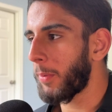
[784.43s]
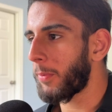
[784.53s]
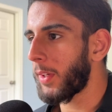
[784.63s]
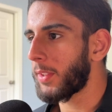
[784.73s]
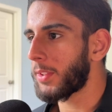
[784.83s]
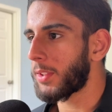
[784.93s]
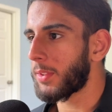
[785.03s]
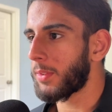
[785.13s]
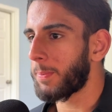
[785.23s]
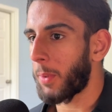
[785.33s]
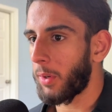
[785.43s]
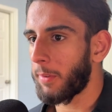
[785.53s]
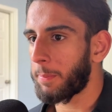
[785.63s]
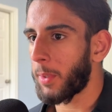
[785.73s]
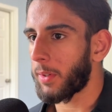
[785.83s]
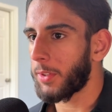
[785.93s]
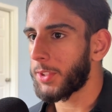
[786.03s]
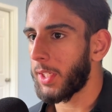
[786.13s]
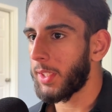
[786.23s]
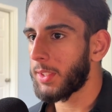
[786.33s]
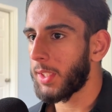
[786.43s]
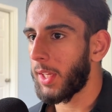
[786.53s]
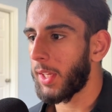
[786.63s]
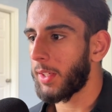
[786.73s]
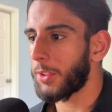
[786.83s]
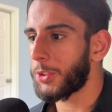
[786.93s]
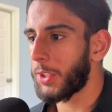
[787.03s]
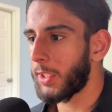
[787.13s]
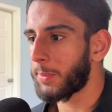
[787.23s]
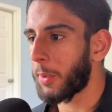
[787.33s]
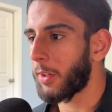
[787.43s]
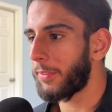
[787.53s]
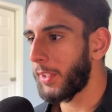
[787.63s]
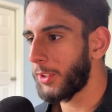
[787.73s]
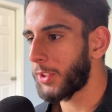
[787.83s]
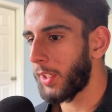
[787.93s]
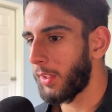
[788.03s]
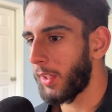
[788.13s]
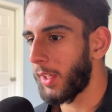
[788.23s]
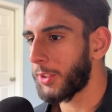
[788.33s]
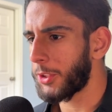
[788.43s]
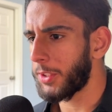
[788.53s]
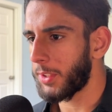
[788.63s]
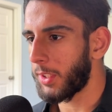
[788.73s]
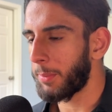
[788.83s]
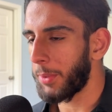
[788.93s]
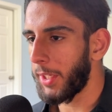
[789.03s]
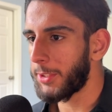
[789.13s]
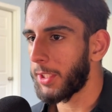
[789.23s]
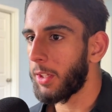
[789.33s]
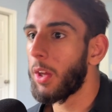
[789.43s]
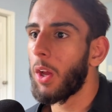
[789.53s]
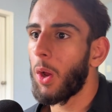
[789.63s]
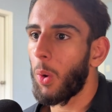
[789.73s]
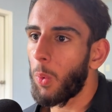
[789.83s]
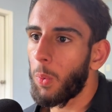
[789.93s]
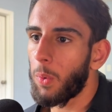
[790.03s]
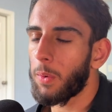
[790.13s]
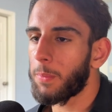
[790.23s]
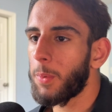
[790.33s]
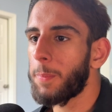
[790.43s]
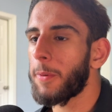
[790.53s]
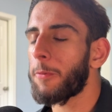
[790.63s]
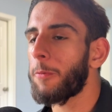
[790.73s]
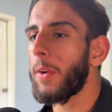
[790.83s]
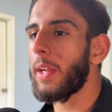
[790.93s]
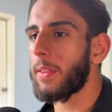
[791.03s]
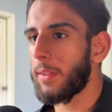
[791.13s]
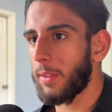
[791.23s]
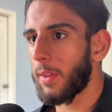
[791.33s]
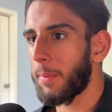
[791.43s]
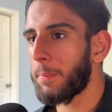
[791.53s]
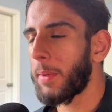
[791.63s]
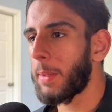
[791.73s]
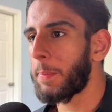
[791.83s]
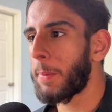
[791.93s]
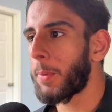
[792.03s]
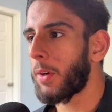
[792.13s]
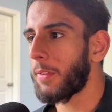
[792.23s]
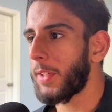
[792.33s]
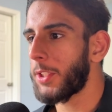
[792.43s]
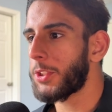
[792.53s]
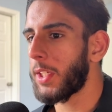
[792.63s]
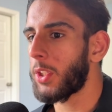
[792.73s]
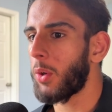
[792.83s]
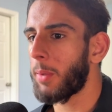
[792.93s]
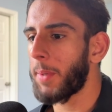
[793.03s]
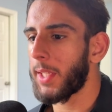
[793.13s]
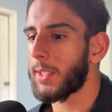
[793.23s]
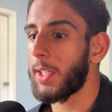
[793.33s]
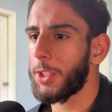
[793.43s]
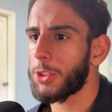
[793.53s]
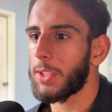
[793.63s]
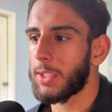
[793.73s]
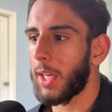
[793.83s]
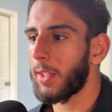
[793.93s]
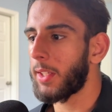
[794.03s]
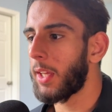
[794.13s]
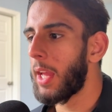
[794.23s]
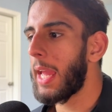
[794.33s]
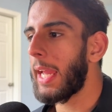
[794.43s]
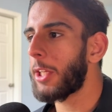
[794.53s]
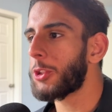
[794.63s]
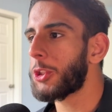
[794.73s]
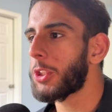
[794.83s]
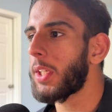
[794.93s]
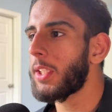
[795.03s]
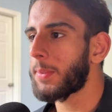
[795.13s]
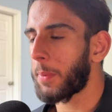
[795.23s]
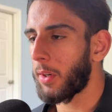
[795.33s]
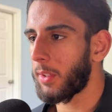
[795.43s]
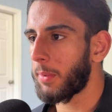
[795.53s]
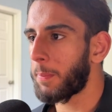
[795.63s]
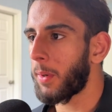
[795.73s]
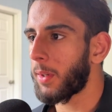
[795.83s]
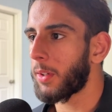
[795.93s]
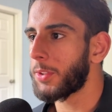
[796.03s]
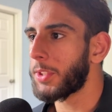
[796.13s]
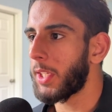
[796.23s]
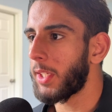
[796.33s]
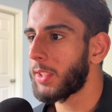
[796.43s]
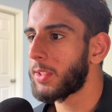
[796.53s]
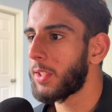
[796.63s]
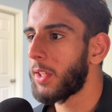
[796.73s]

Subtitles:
Friend is part of Parker Genix, and she's part of InGen, and she's a double agent, or Rupert Friend might be part of InGen, going back to InGen's Island, and she's part of Parker Genix.